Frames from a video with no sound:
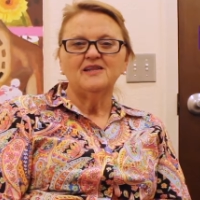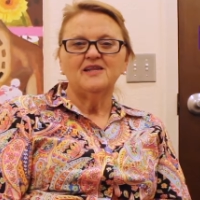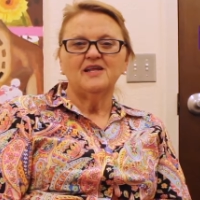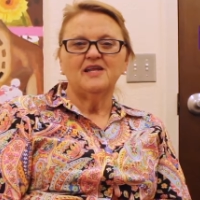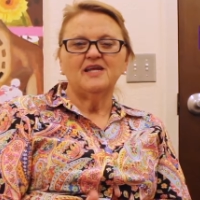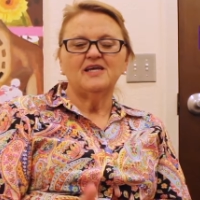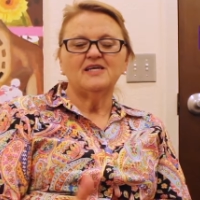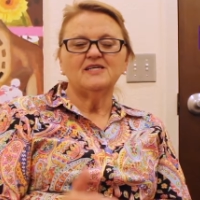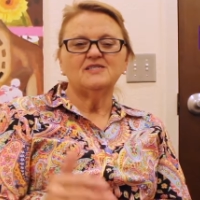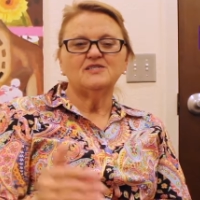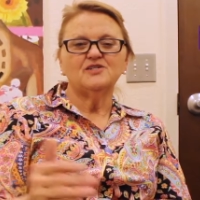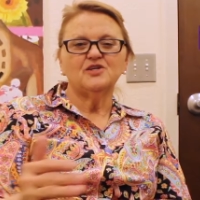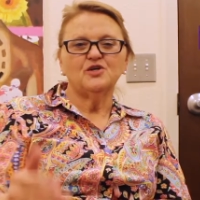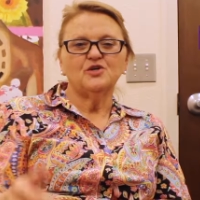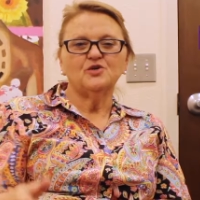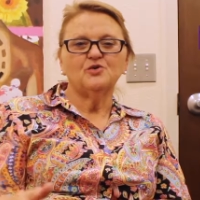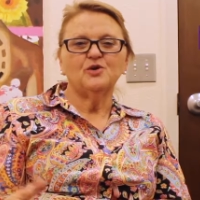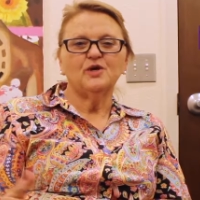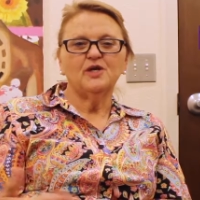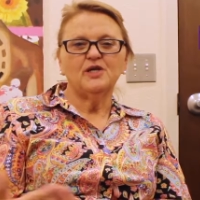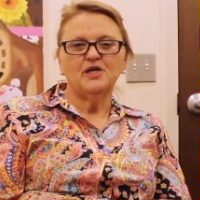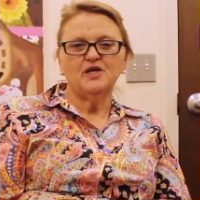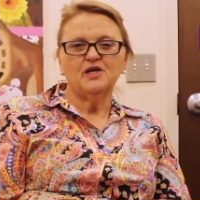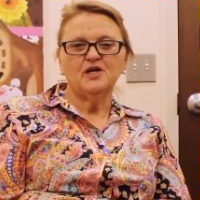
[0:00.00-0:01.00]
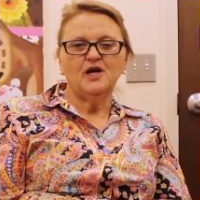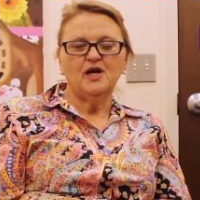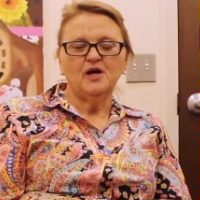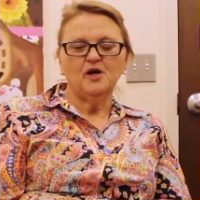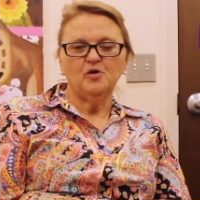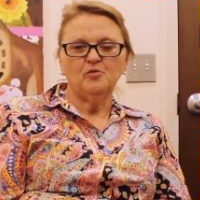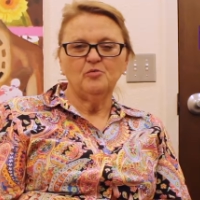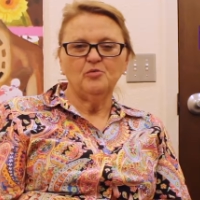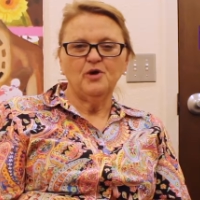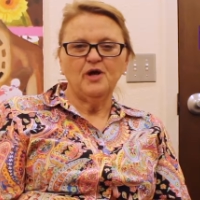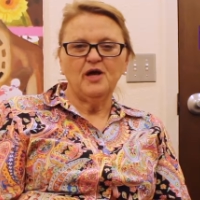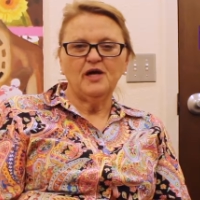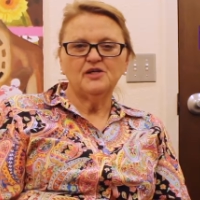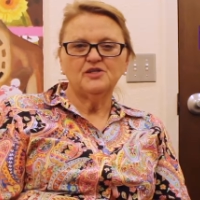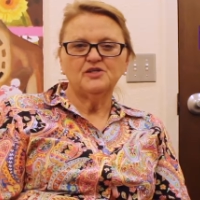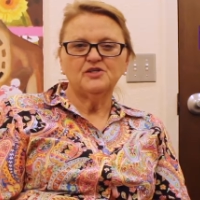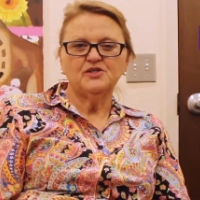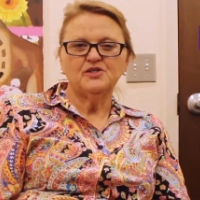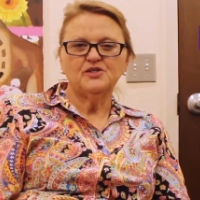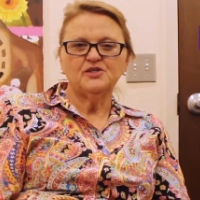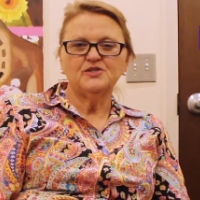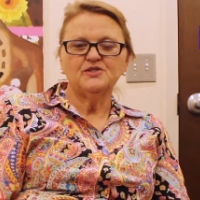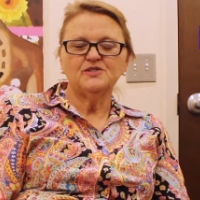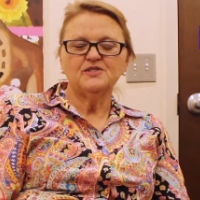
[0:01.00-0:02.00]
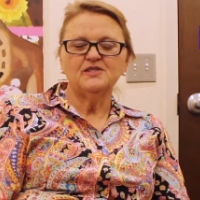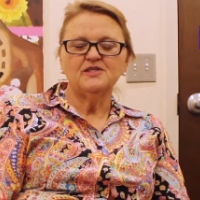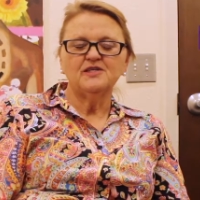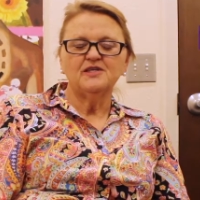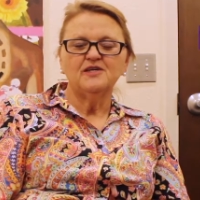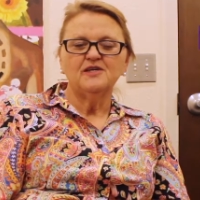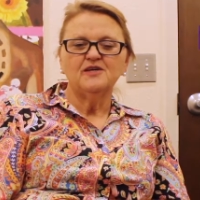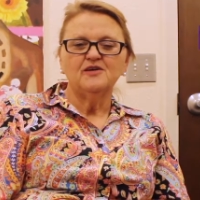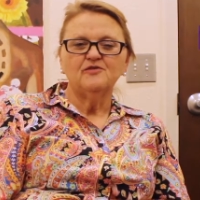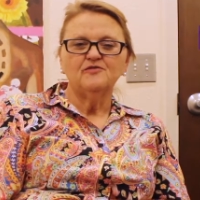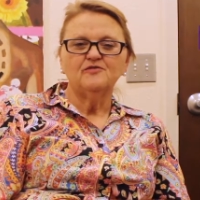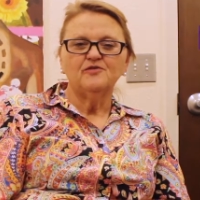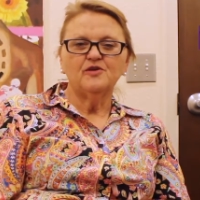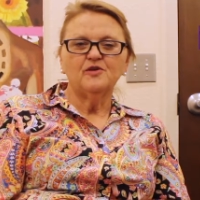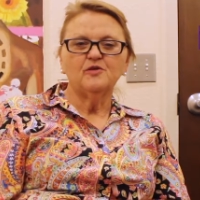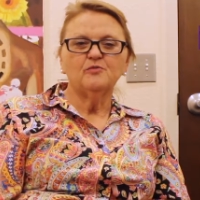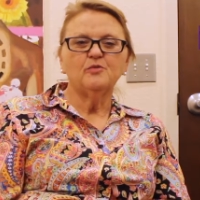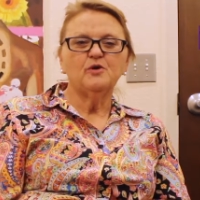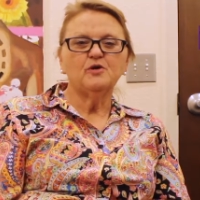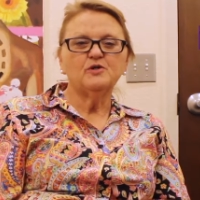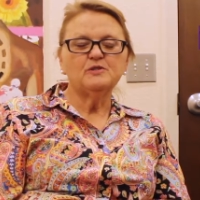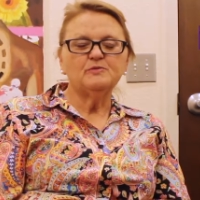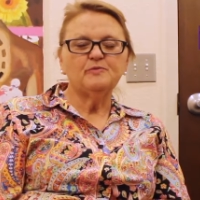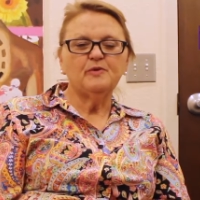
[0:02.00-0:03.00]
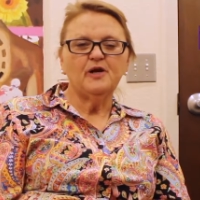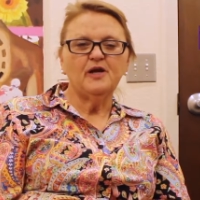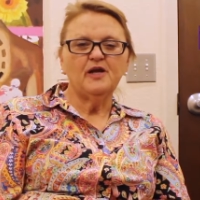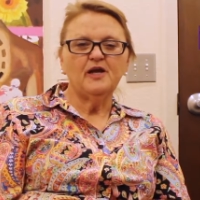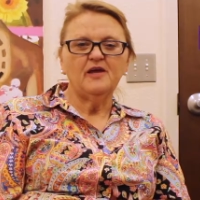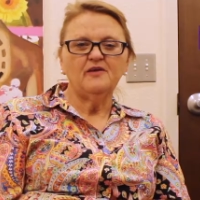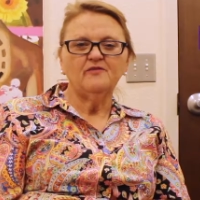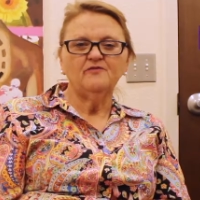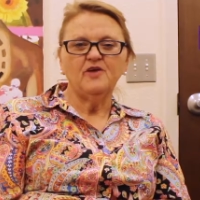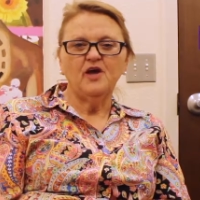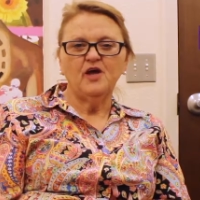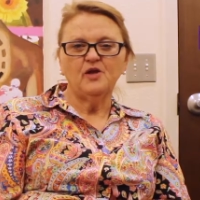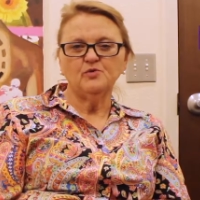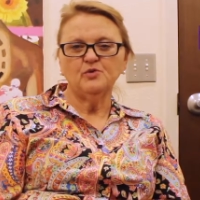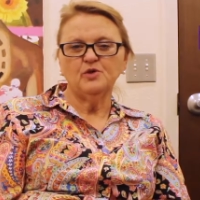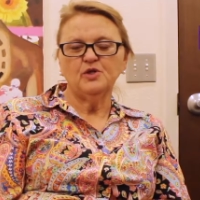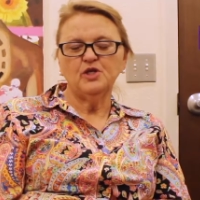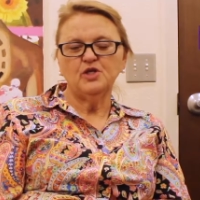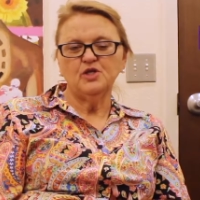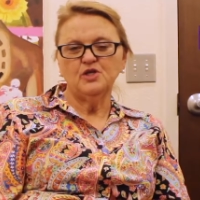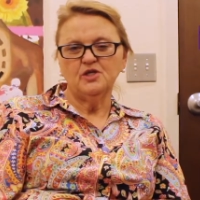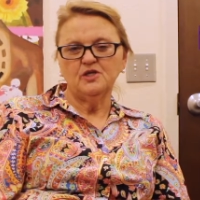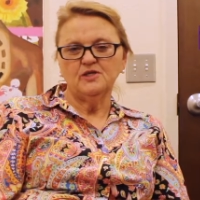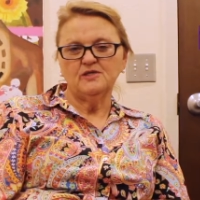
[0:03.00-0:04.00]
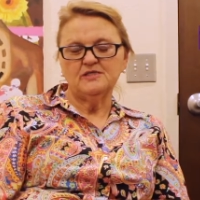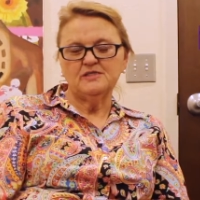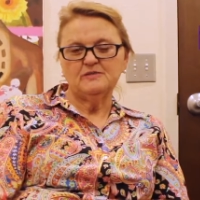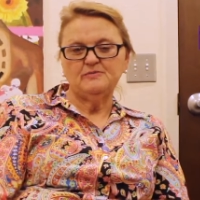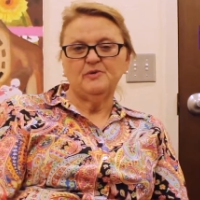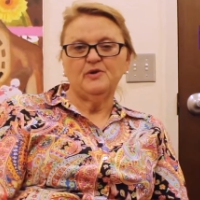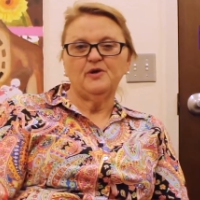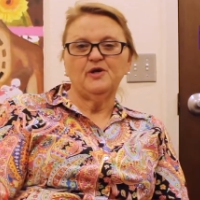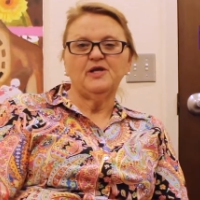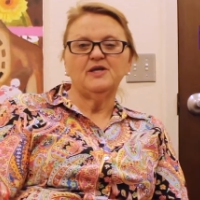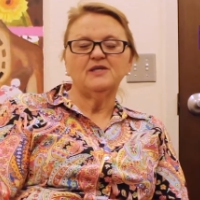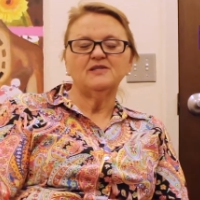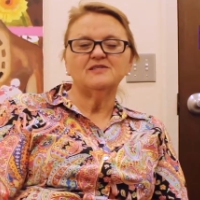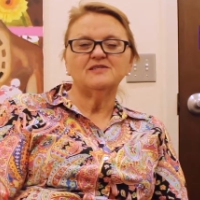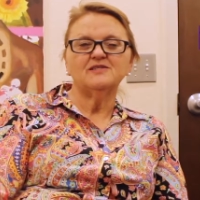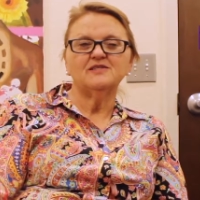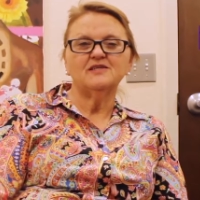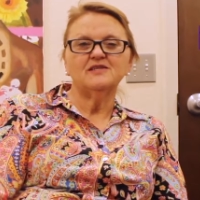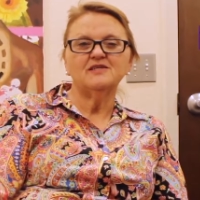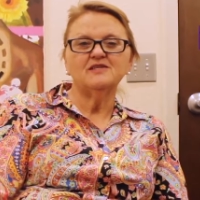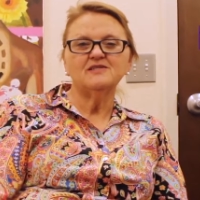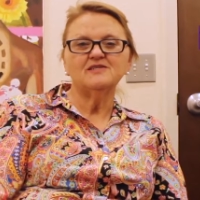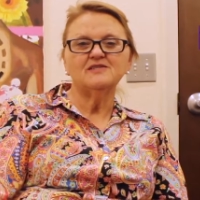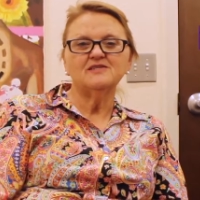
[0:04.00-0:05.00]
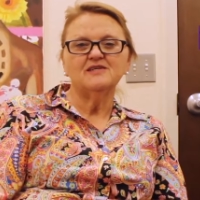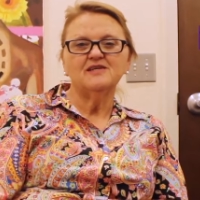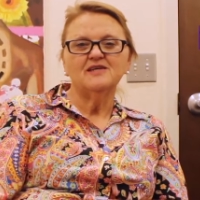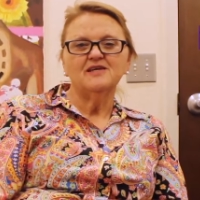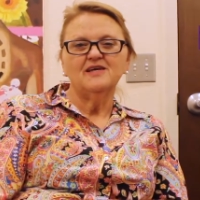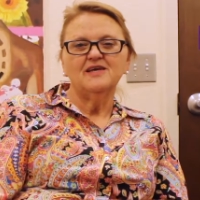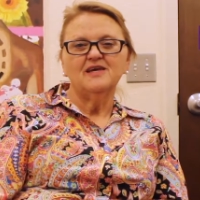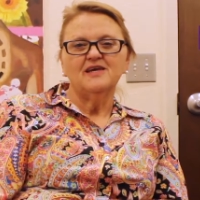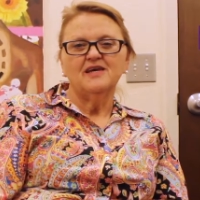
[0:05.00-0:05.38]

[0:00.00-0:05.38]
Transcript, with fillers: Then I started going to chiropractors. For the most part, I've had really good experiences.